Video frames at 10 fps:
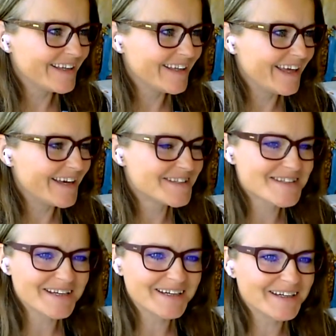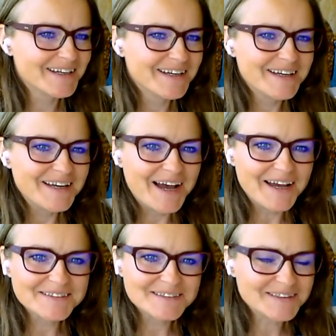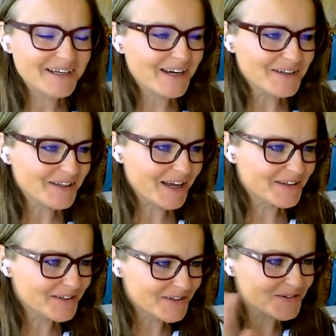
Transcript: Yes, I don't know.